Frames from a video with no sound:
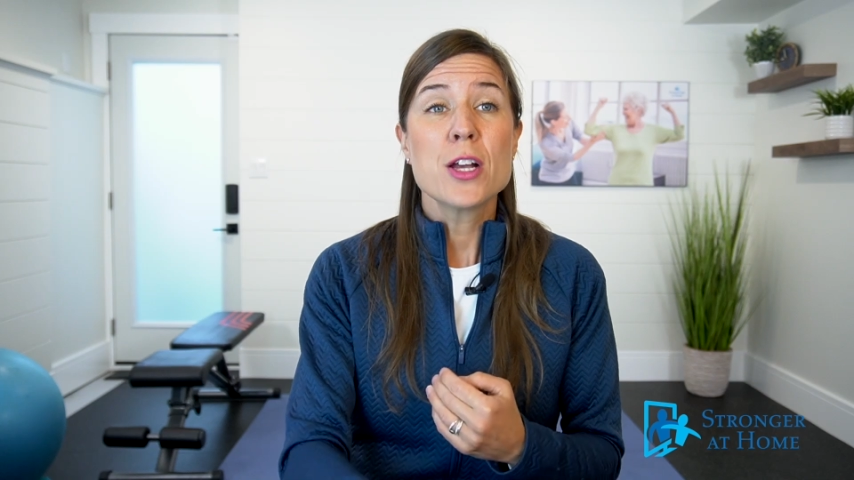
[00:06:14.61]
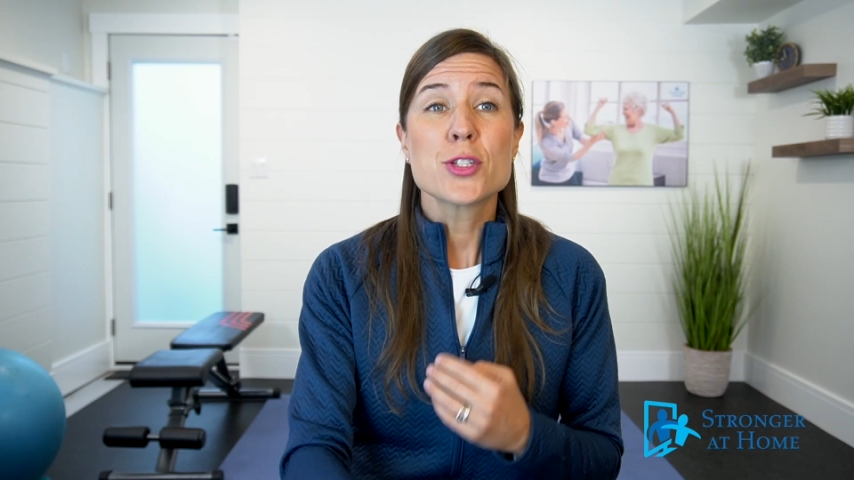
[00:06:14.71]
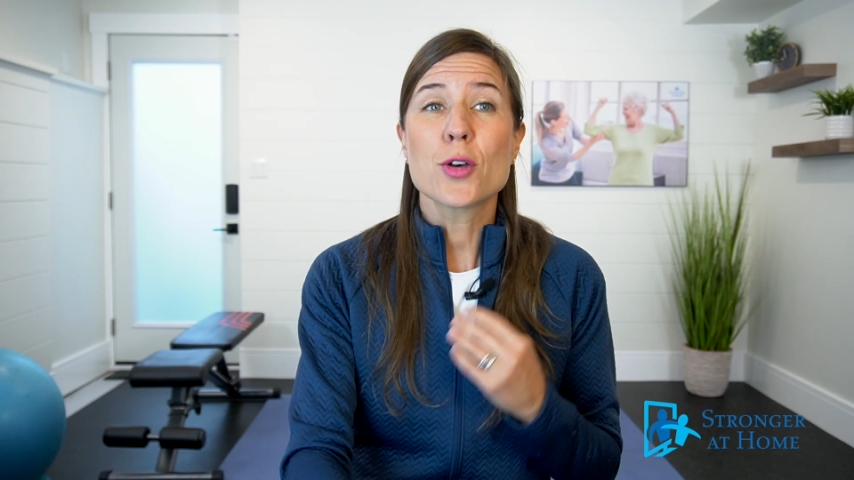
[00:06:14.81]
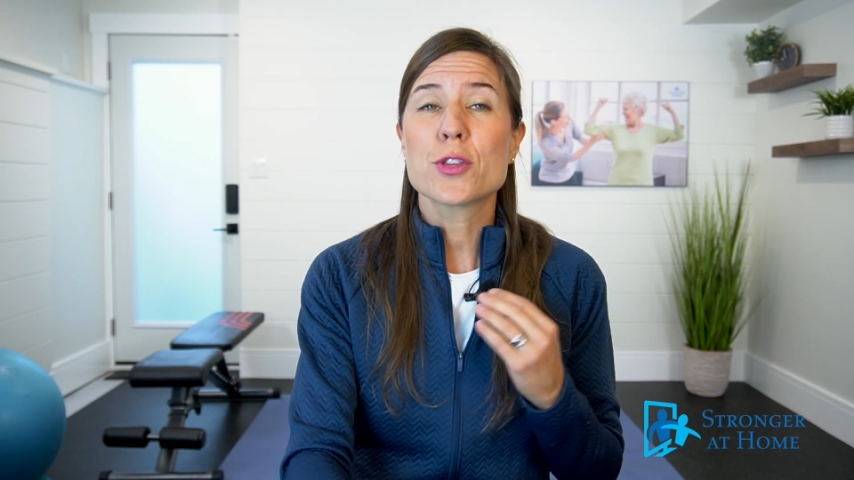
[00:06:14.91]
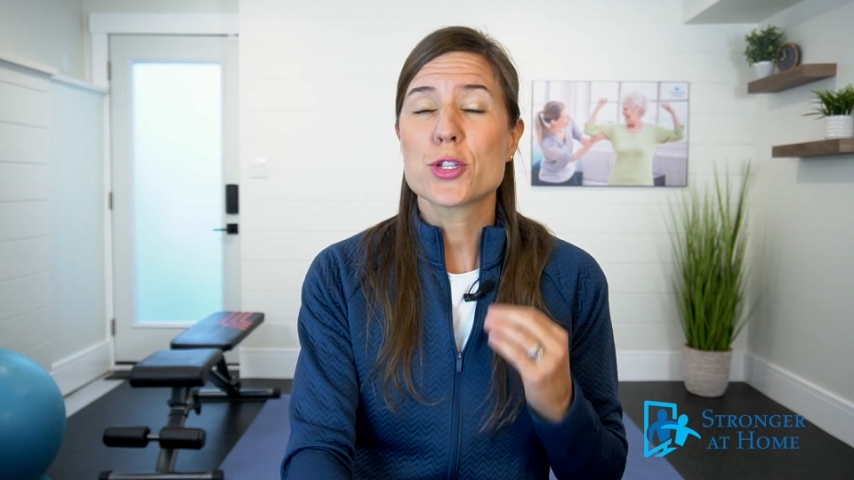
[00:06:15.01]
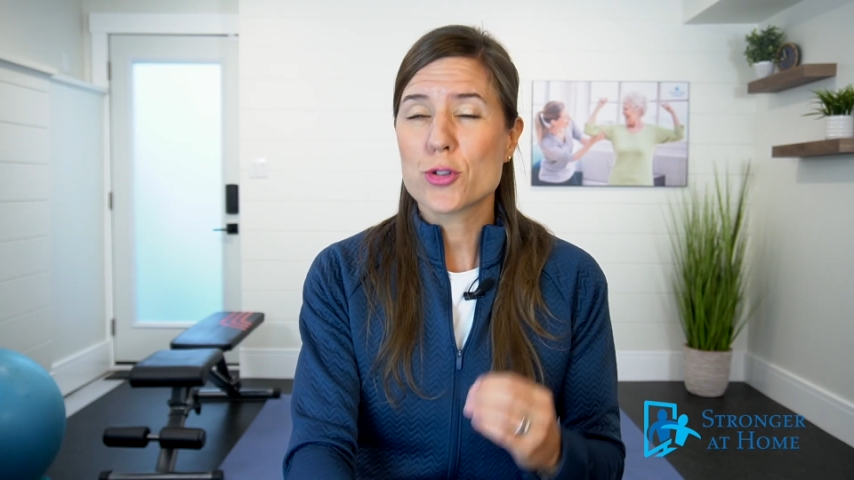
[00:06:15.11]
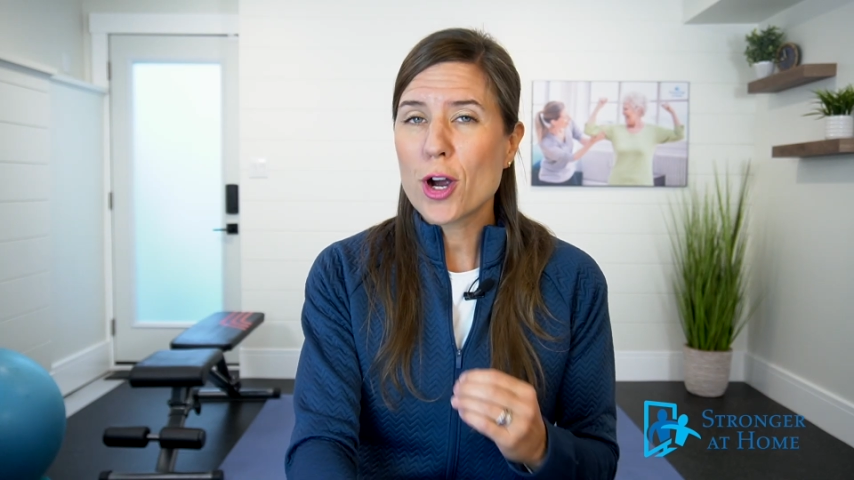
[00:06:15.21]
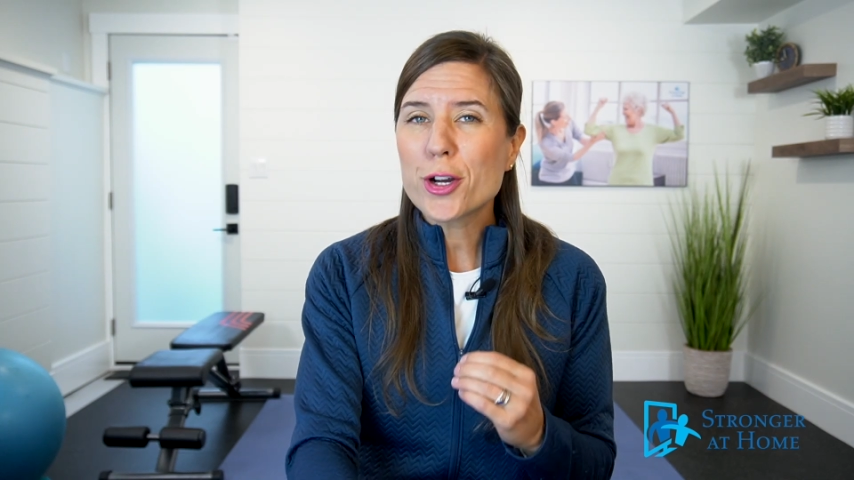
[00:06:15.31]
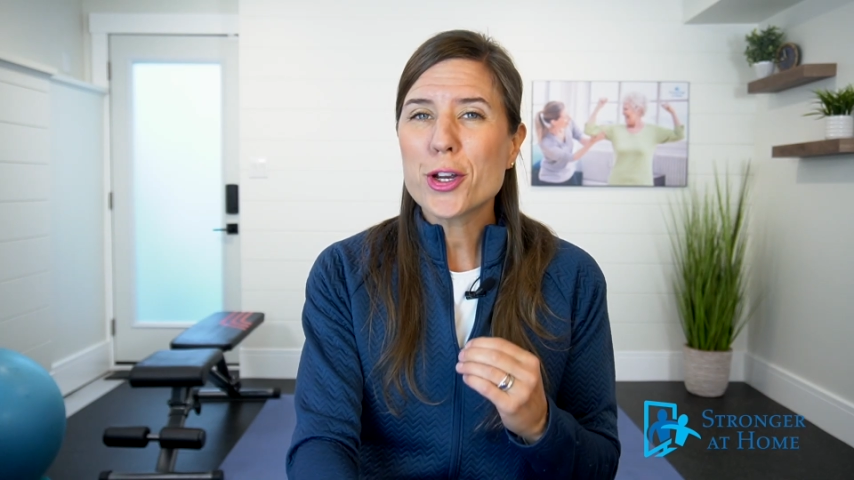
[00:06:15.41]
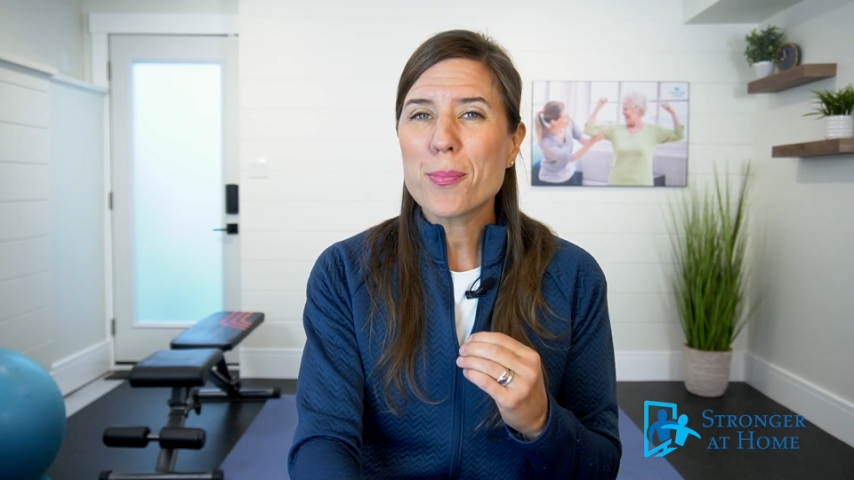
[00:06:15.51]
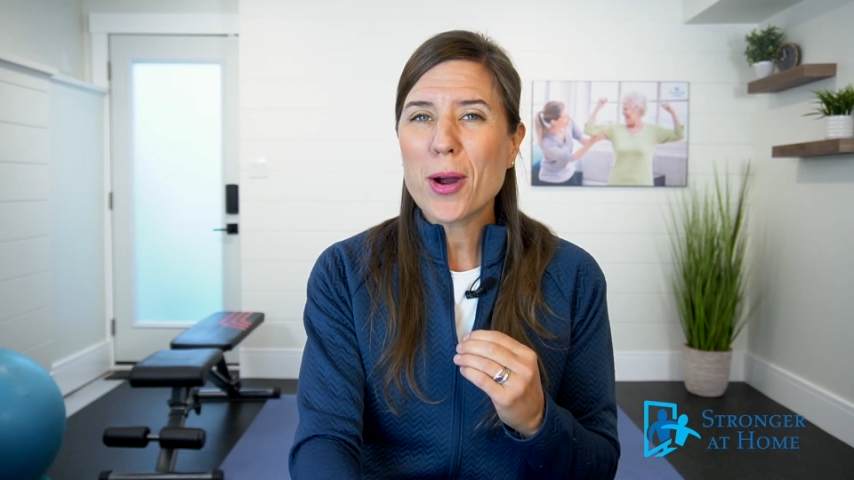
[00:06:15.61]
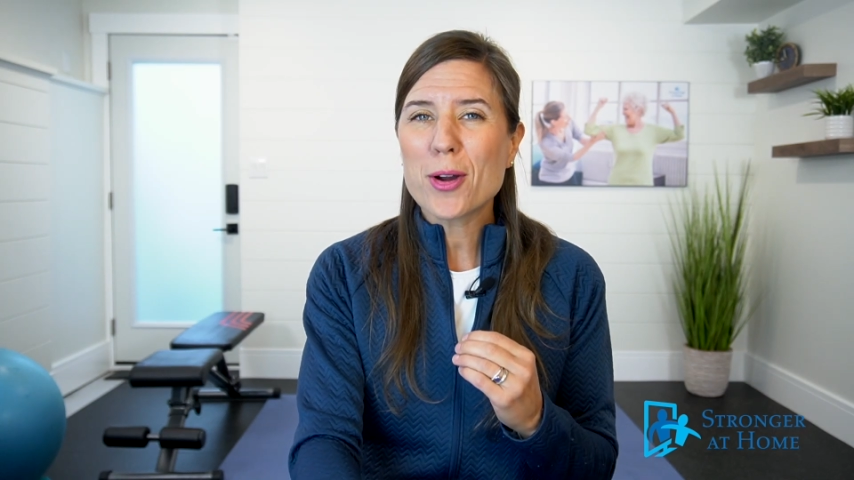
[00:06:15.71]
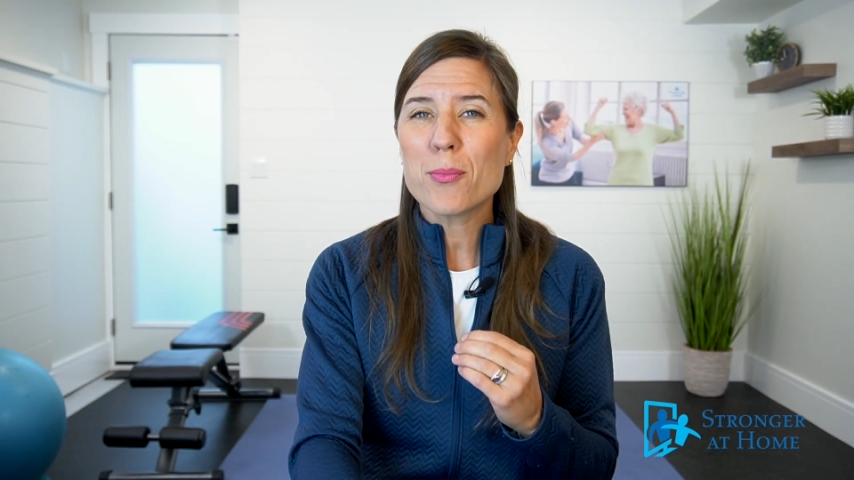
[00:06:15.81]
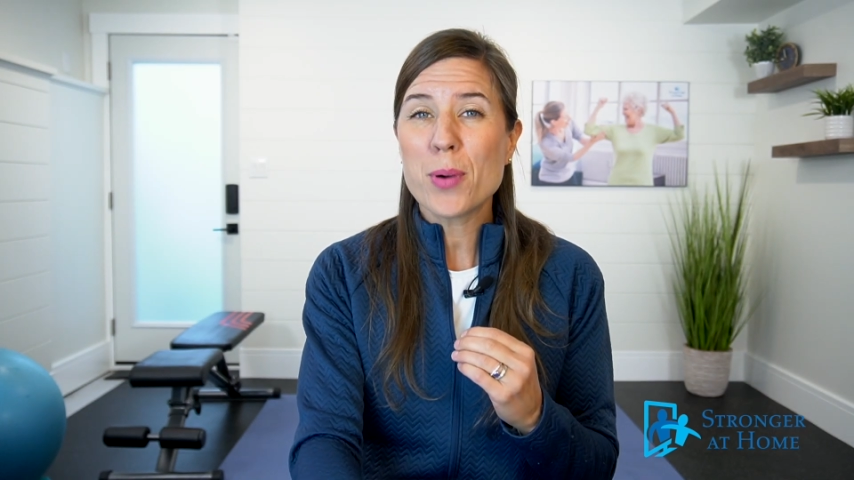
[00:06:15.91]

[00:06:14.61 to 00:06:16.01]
So the stronger your